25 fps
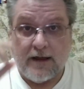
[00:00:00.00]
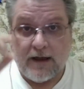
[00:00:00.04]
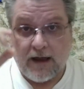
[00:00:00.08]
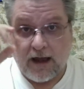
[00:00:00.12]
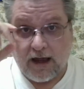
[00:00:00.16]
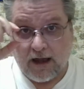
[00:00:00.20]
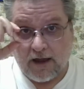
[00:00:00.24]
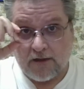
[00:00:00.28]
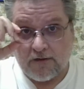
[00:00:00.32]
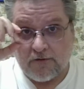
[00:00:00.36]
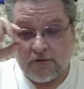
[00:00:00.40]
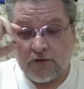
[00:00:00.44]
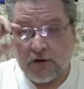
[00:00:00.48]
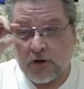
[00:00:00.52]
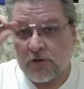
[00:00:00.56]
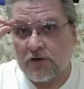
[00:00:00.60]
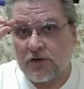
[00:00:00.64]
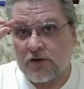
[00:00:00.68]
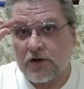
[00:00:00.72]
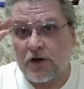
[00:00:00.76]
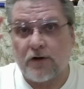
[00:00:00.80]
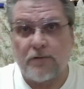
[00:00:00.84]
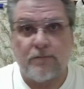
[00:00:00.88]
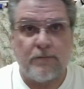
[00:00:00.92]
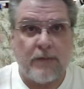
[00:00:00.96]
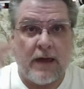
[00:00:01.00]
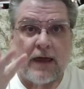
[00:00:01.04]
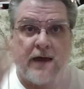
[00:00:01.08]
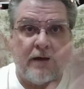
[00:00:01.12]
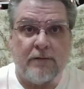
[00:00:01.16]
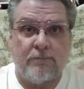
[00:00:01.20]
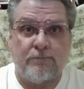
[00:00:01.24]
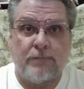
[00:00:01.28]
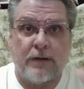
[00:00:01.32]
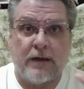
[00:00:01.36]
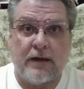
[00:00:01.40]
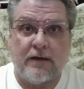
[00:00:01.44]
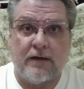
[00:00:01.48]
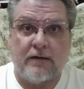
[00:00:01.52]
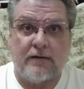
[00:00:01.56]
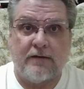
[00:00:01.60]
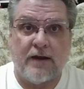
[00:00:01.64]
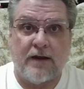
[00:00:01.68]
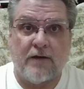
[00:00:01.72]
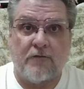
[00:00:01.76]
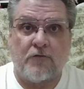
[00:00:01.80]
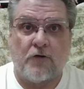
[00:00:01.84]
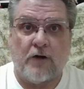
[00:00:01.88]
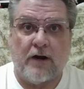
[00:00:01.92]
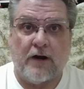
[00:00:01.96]
The future may be
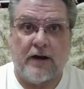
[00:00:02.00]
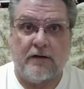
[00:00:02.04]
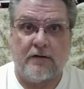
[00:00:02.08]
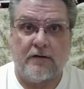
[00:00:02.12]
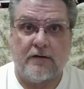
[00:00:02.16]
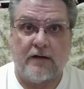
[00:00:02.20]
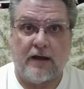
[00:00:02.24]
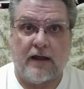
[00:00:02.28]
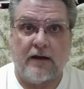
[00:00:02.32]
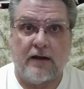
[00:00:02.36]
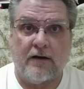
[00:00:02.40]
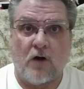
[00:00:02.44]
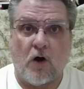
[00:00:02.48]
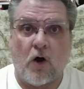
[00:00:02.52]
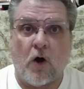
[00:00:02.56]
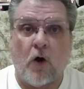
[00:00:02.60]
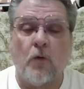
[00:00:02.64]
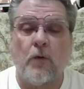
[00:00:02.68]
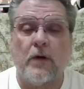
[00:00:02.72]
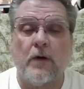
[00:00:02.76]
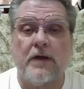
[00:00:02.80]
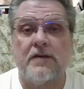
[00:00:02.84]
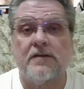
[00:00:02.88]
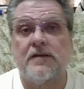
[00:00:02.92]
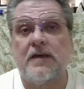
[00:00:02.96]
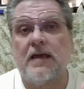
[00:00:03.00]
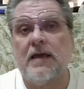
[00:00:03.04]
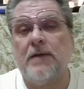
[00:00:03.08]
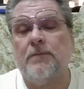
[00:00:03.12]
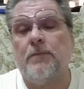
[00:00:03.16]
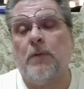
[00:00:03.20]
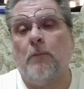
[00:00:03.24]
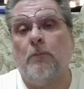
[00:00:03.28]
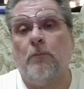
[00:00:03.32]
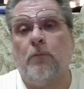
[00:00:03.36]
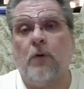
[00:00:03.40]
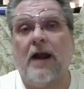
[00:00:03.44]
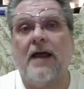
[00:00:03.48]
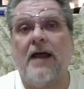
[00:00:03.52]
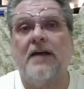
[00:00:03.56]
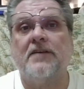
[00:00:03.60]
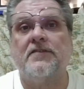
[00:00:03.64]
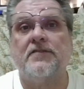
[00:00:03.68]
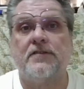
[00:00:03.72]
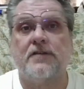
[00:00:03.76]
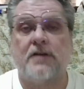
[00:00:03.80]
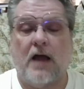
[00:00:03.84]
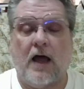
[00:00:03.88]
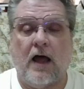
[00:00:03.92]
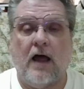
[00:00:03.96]
different, and always keep
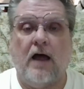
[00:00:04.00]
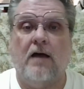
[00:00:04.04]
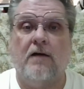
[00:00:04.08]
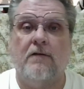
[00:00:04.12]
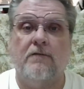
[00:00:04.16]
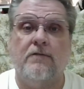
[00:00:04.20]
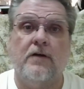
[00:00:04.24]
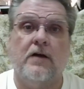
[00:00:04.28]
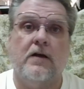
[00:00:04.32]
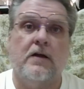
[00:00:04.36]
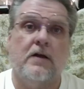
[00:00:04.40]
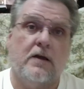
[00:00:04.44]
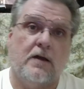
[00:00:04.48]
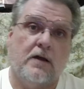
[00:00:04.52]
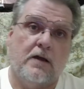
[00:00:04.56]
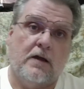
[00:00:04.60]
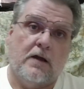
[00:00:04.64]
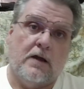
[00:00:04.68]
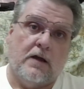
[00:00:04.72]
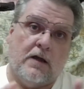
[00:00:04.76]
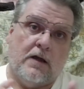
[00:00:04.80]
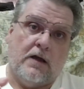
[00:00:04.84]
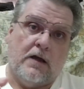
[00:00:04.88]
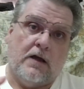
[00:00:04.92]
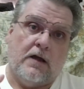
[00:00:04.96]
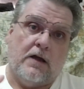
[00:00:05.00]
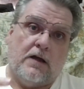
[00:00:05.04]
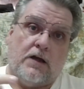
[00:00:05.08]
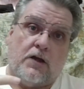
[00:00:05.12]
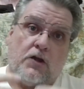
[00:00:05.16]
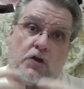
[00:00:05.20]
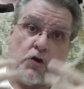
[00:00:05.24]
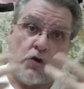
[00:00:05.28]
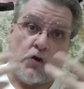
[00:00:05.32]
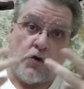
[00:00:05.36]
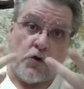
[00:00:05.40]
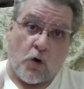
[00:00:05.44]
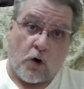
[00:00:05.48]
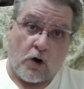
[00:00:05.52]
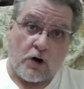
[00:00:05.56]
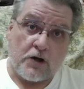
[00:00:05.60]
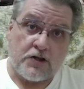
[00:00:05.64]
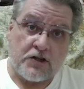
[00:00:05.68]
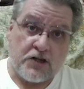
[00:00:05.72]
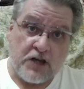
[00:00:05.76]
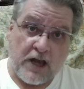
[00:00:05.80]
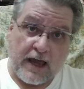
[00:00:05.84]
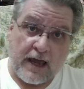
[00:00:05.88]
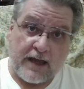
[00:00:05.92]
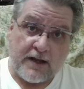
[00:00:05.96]
abreast of your
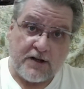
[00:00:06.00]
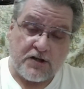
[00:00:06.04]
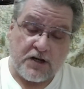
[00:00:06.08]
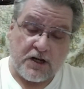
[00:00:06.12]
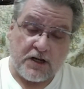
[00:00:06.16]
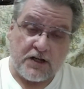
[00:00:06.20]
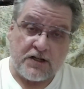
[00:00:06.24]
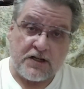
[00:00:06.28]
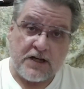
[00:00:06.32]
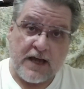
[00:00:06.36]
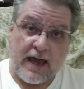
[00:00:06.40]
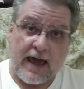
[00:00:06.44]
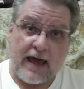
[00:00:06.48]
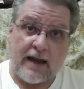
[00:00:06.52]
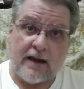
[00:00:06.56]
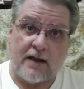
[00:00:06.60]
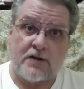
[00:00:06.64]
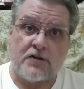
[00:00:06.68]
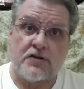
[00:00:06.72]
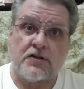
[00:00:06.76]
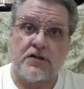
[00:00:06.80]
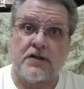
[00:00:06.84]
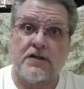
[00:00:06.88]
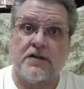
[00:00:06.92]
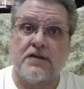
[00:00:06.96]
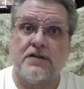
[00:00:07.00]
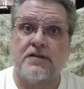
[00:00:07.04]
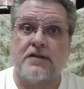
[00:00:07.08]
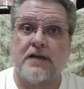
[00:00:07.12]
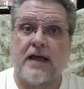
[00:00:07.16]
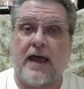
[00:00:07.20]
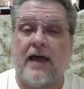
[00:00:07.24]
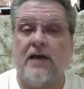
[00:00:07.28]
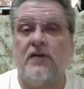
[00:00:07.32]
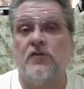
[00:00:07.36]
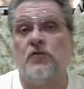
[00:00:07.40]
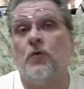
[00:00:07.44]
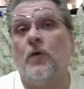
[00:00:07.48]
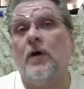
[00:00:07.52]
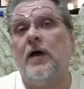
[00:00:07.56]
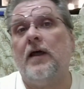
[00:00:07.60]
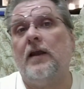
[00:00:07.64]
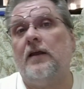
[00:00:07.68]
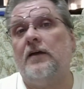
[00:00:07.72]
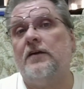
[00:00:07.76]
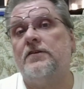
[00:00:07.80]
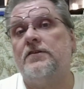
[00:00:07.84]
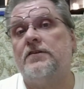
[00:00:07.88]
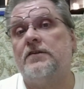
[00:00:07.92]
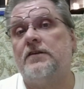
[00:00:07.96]
changing challenges as well
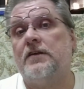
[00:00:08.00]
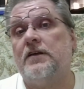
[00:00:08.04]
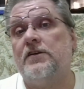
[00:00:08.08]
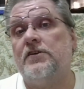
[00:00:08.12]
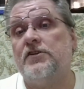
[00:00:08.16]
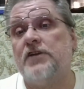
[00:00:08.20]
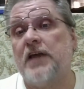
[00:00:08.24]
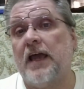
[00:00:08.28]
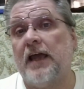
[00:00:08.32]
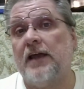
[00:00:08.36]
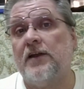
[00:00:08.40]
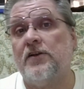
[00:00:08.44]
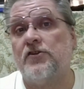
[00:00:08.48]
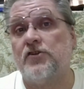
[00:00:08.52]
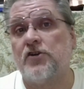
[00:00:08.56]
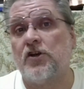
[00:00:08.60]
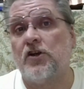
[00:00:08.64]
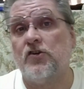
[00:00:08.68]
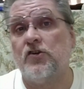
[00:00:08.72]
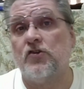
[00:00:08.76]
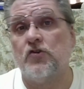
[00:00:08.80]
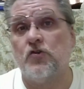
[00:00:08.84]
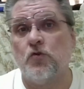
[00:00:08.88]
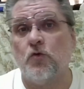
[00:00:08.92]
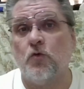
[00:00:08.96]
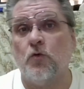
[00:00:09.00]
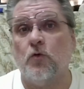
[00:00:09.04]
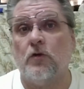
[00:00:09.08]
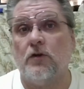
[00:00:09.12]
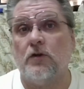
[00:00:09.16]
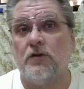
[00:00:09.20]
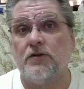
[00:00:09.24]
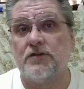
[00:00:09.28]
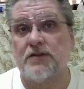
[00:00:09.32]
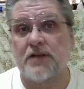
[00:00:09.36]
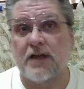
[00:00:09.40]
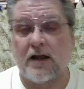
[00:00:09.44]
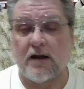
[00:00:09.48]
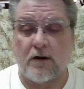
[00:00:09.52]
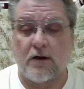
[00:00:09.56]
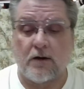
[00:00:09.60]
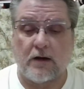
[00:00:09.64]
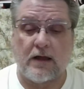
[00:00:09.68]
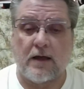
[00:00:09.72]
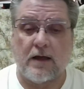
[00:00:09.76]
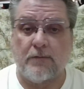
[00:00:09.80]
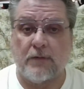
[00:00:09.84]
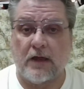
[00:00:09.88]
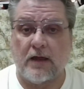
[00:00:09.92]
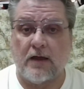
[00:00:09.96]
as the changing tools that are
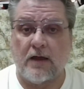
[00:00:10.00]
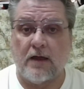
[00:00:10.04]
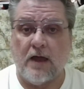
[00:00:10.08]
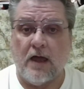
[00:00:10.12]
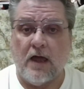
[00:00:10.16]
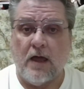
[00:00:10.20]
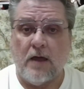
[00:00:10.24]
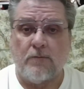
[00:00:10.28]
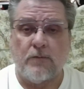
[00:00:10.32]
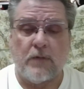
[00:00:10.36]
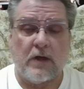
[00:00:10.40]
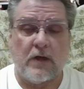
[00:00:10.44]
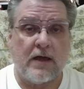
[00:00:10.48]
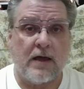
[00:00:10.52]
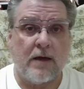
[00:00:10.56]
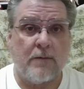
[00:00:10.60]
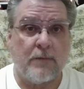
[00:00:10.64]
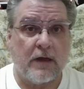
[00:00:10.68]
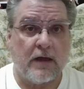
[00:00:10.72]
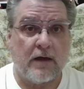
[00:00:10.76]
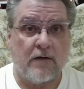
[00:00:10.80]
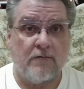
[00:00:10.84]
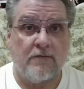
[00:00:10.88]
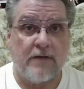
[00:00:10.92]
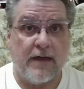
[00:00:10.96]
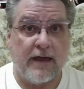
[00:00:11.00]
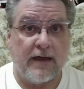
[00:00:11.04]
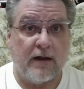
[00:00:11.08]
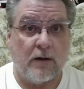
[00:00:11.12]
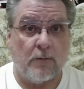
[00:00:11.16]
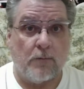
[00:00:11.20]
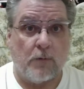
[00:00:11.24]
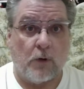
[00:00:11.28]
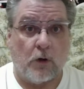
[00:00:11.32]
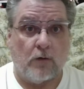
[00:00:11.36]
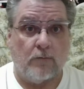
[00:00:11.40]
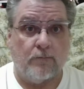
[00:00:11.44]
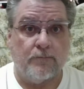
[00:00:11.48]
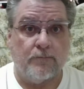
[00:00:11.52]
becoming available.